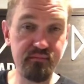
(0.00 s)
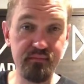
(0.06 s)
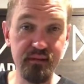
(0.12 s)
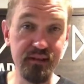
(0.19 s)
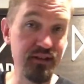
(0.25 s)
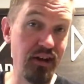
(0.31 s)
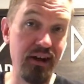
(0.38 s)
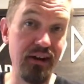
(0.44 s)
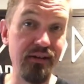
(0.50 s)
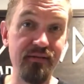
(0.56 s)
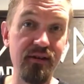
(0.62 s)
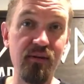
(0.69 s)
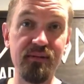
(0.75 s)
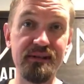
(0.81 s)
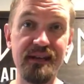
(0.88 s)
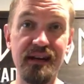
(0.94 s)
So I don't even
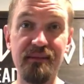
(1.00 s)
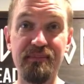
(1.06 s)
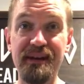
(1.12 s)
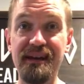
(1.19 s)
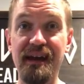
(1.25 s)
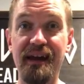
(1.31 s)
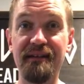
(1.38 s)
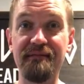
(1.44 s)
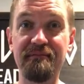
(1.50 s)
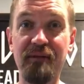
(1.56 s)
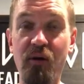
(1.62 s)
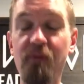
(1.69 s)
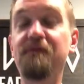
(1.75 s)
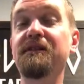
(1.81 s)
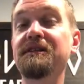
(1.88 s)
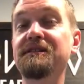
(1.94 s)
know what's going to be yet.
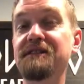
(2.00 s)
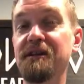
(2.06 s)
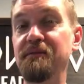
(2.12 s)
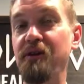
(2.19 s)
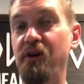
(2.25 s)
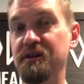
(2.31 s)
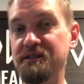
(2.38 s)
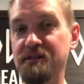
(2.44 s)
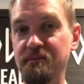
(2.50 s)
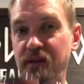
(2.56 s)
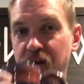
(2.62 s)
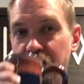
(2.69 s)
Hopefully it's going to be awesome,